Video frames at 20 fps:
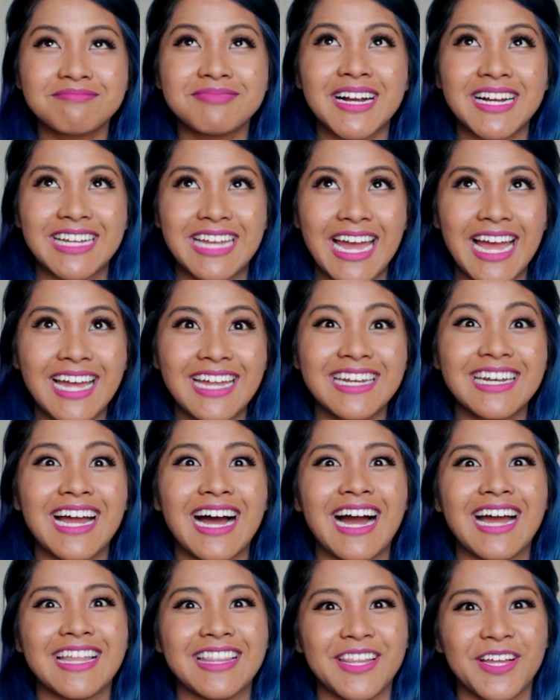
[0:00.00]
Again,
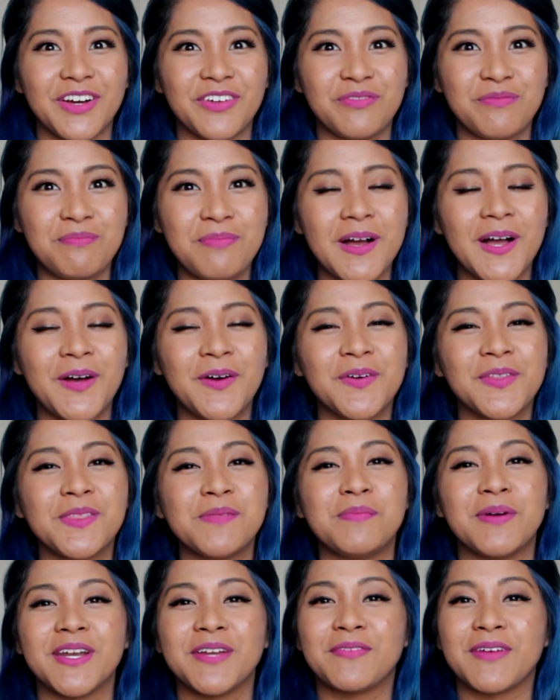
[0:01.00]
I love
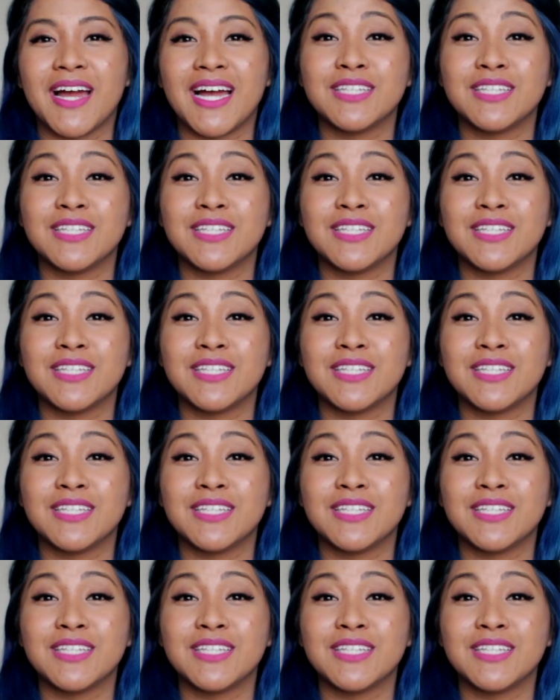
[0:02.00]
both, but if I